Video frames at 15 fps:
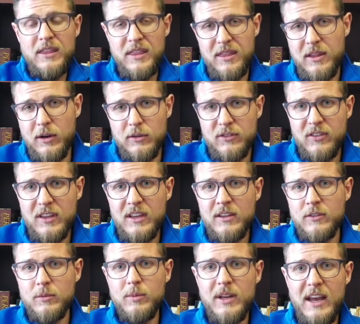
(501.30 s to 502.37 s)
Those
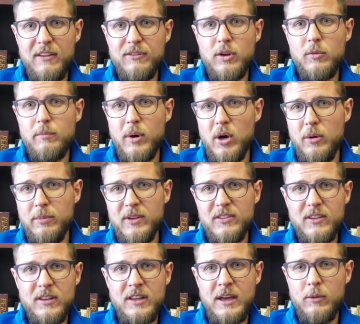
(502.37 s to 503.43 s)
things would have no purpose,
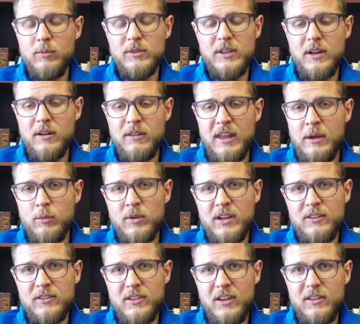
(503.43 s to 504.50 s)
and none of that would
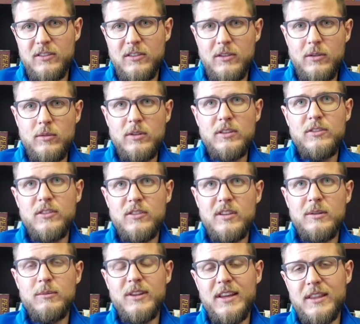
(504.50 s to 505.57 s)
exist. So it just
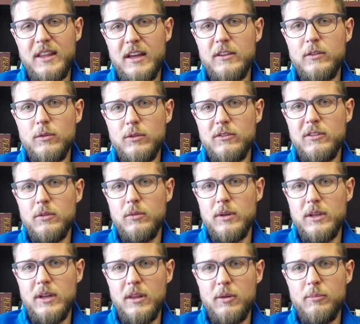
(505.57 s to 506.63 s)
seems like that's also
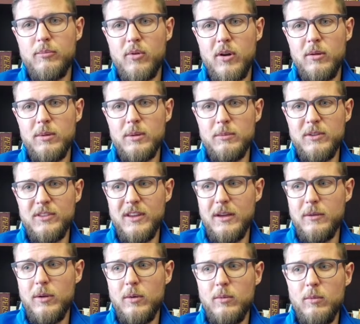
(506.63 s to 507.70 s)
another problem, is
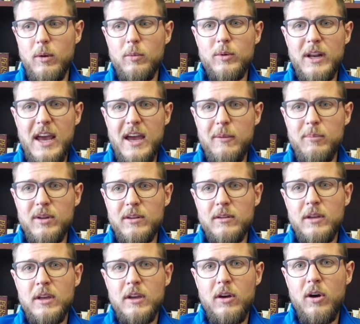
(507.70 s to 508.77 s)
that what would happen?
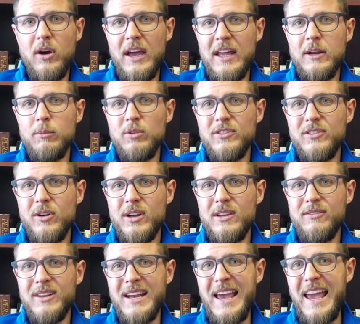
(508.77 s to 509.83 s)
Are animals not
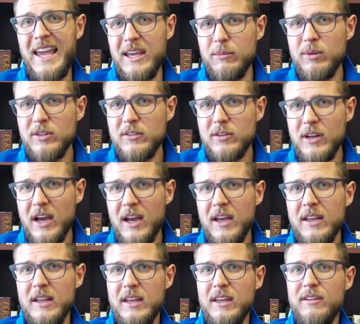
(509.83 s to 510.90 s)
even able to die?
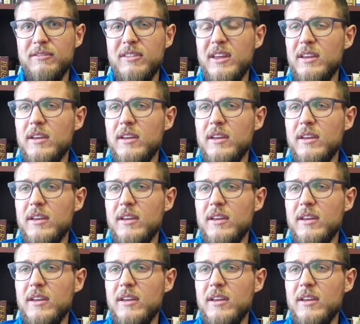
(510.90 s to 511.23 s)
Like if